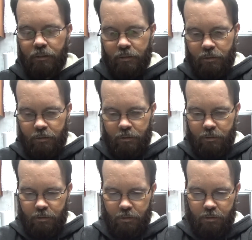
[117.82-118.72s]

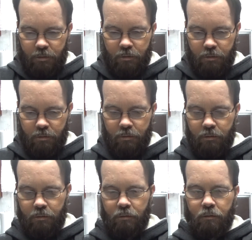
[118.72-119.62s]

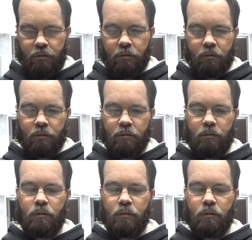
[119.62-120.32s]
[no speech]